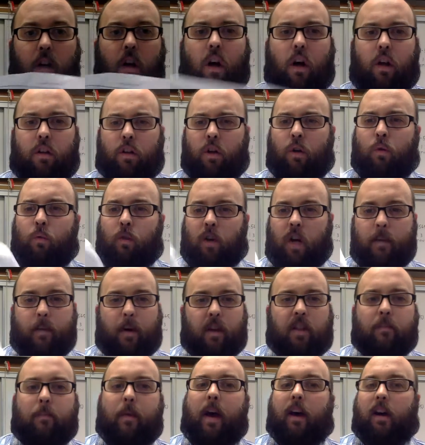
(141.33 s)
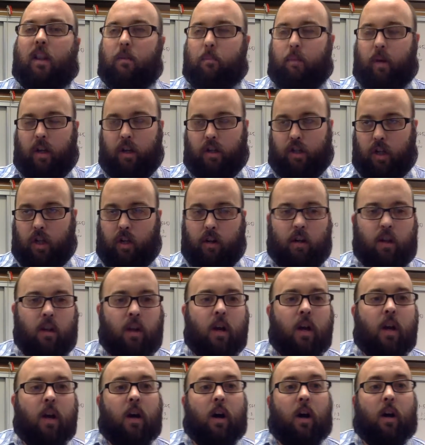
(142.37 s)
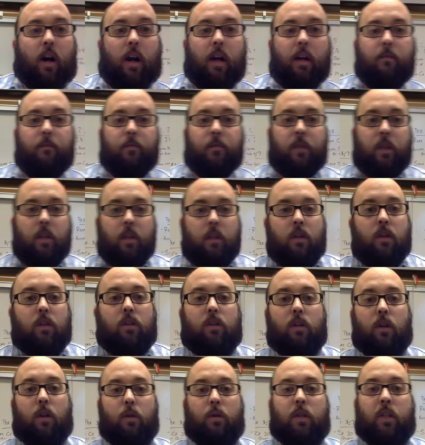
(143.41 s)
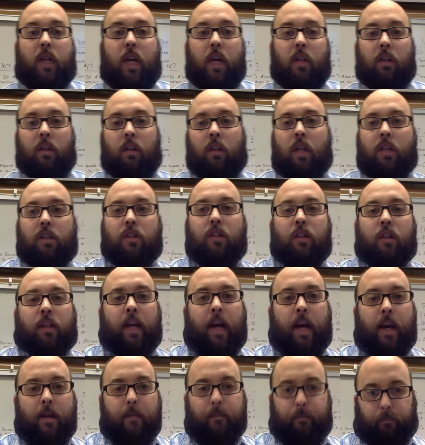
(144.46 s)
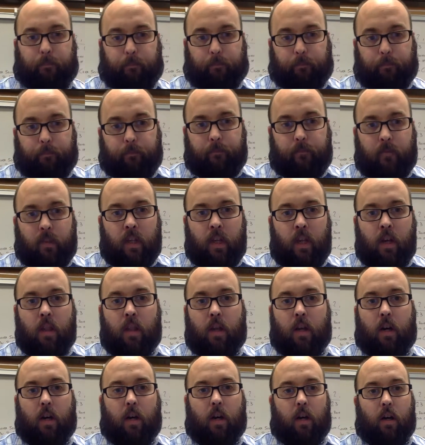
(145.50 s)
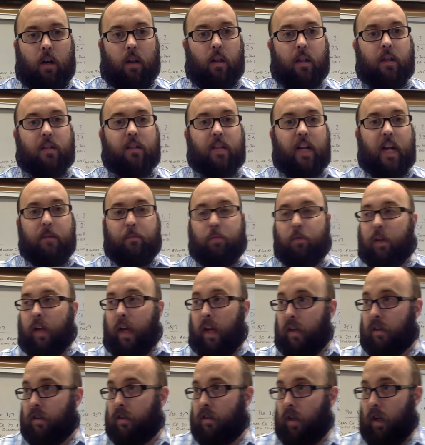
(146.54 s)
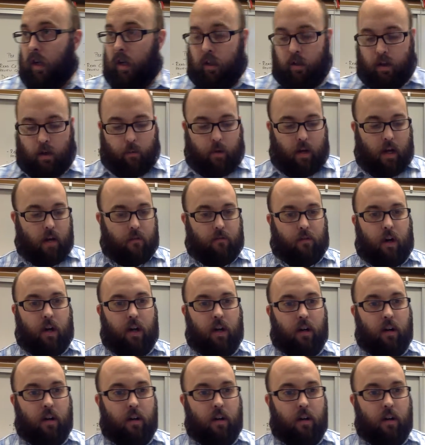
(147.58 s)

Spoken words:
Don't worry about the back of the page yet. All right, so together, let's look at the sample case study that we have right here.